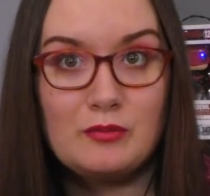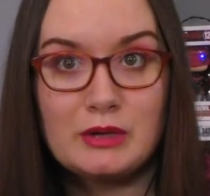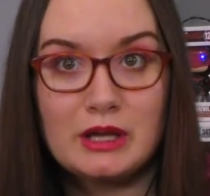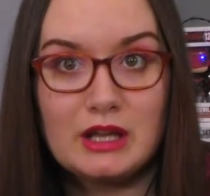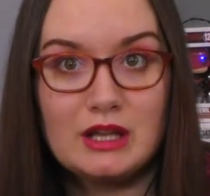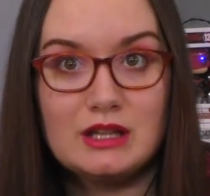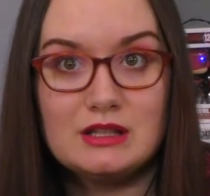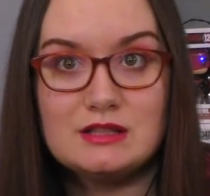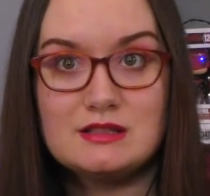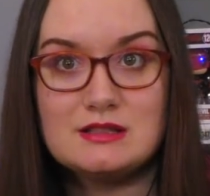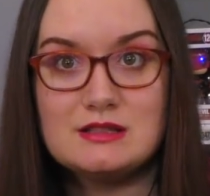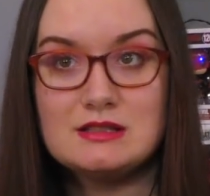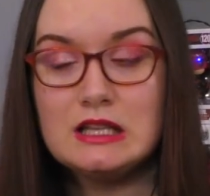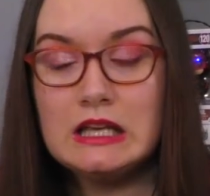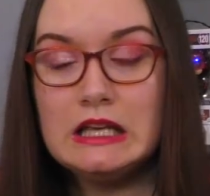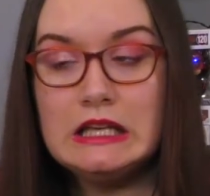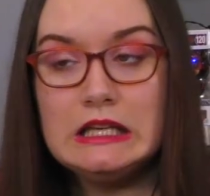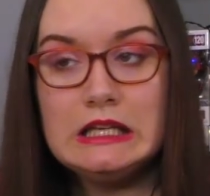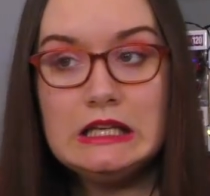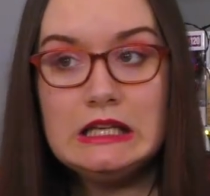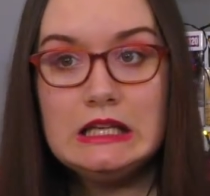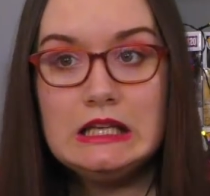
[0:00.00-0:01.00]
Because
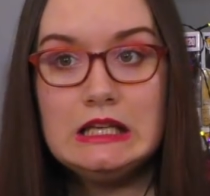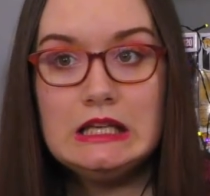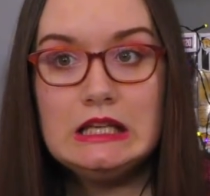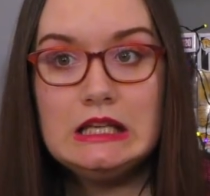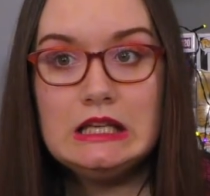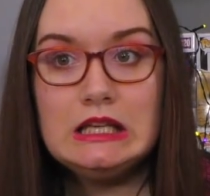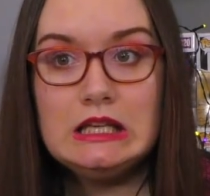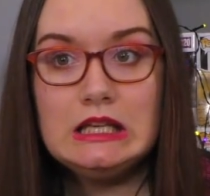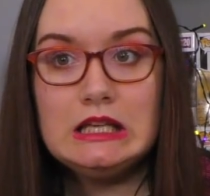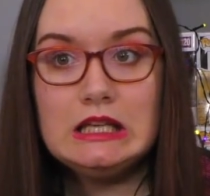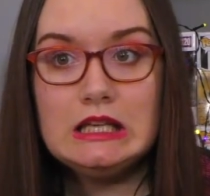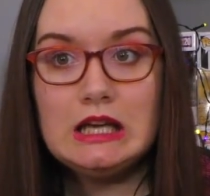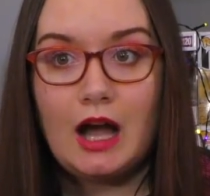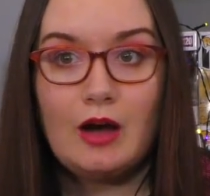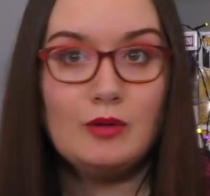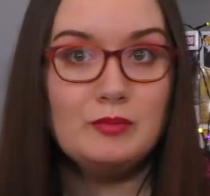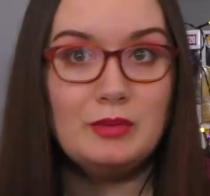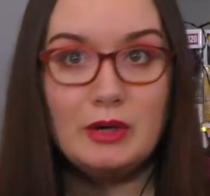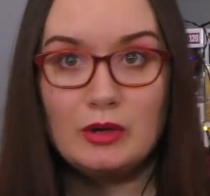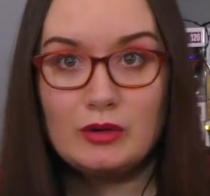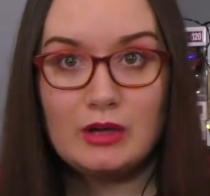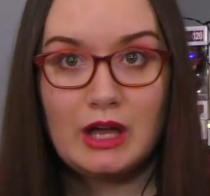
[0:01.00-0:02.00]
I
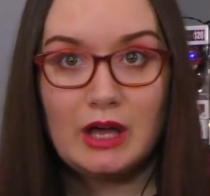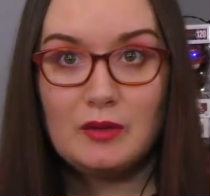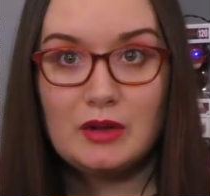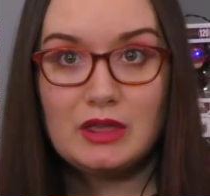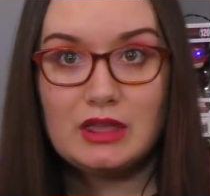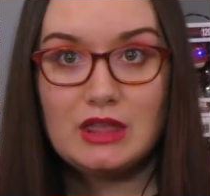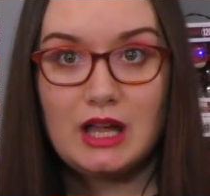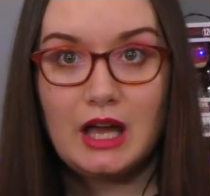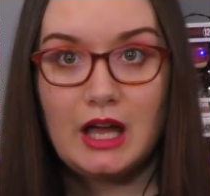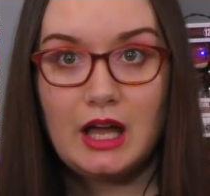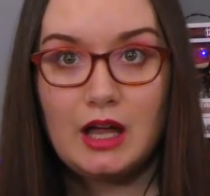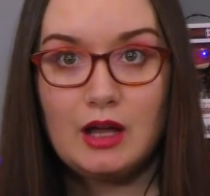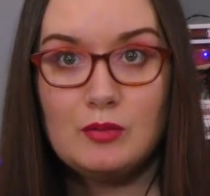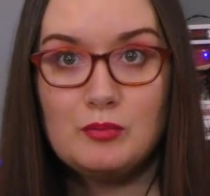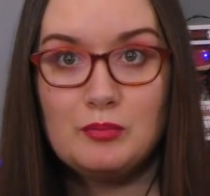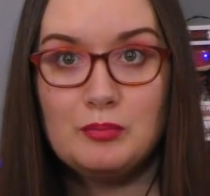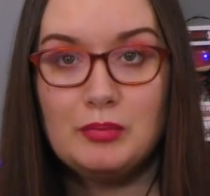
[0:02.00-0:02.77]
would be okay with that.